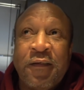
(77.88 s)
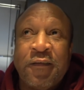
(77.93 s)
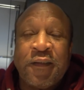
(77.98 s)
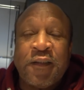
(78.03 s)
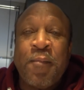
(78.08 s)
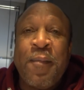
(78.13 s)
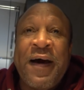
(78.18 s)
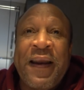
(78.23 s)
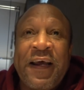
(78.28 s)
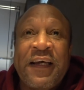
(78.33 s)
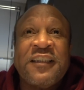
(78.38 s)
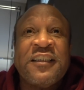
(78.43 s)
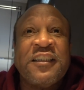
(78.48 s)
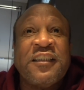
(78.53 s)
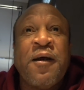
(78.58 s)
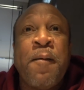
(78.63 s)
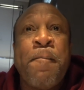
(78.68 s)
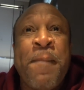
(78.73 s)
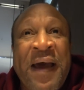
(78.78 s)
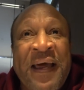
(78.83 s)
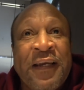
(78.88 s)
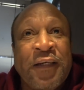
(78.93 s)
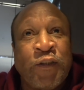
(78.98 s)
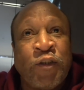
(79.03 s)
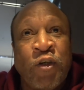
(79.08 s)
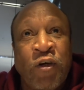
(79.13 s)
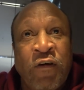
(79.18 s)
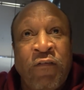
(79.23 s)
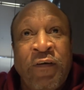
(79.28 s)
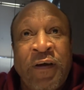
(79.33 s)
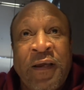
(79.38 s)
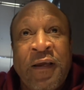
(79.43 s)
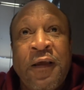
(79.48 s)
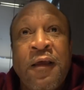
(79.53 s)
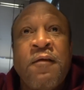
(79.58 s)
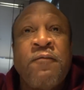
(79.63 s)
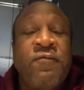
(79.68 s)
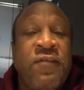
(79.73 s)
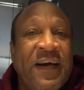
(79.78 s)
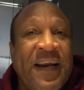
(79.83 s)
Somebody else is a mandatory
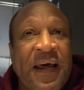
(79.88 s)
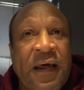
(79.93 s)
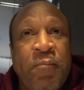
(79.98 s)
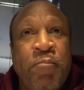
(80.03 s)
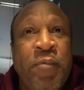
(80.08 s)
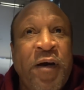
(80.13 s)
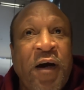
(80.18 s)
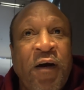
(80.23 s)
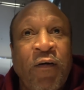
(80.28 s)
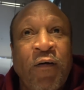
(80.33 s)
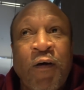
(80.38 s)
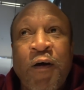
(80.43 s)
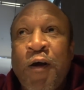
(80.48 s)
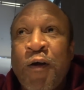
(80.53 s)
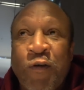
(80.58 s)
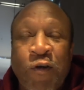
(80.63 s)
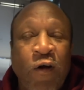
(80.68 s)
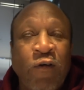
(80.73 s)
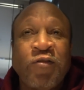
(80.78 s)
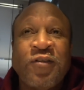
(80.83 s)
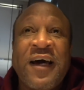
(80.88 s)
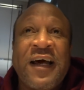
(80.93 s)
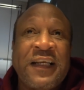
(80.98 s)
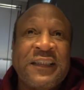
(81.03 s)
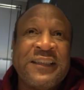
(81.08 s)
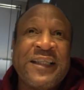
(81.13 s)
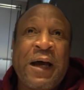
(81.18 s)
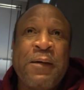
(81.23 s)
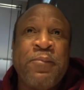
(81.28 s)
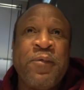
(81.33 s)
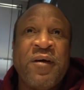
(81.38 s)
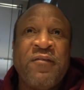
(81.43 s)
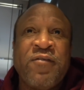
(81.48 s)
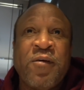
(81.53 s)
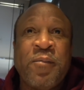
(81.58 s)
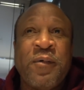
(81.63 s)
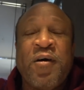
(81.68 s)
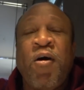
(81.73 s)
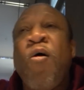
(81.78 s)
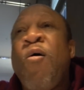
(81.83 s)
for that belt. Don't try to stop them
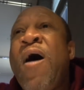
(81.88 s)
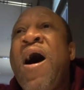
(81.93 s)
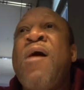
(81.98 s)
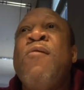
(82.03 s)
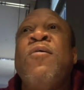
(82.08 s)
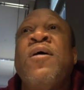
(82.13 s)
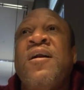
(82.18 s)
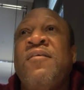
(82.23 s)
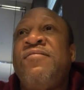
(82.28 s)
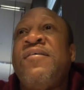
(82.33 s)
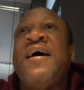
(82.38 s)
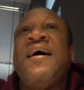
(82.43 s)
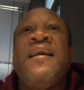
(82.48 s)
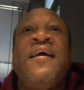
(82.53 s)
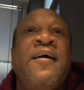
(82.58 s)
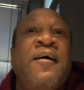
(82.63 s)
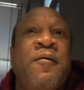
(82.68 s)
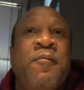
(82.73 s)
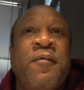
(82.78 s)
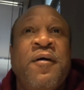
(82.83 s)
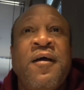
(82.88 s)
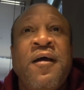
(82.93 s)
from, oh, I want to fight him.